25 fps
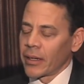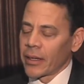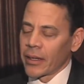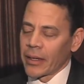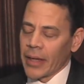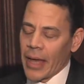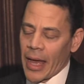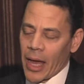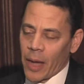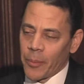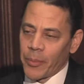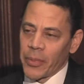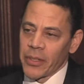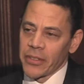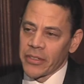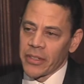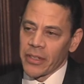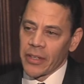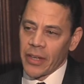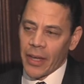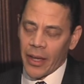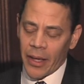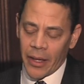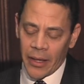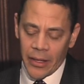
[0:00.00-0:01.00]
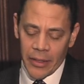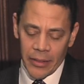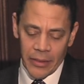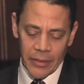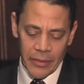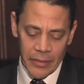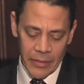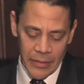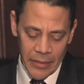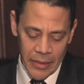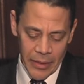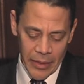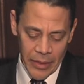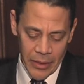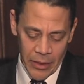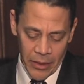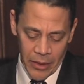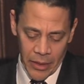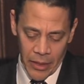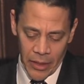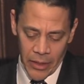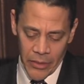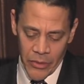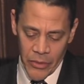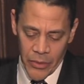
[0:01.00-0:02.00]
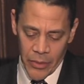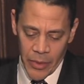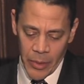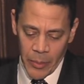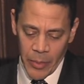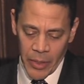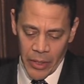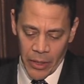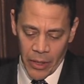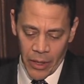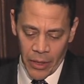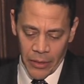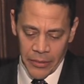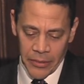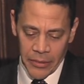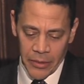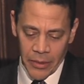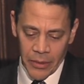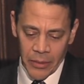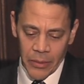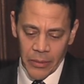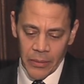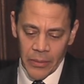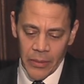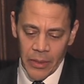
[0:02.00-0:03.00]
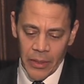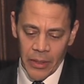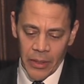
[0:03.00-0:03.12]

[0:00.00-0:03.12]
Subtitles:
happened today in our country, but also